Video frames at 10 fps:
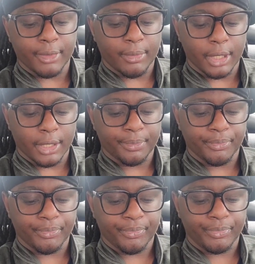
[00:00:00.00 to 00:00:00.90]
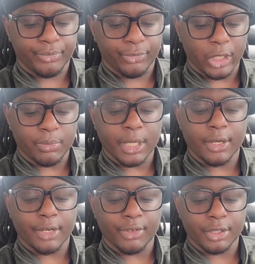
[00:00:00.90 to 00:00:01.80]
my bad. They pay
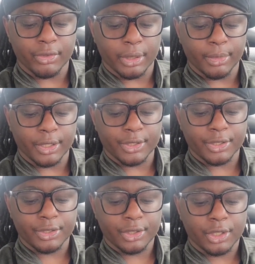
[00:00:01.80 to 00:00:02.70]
out every 3 months.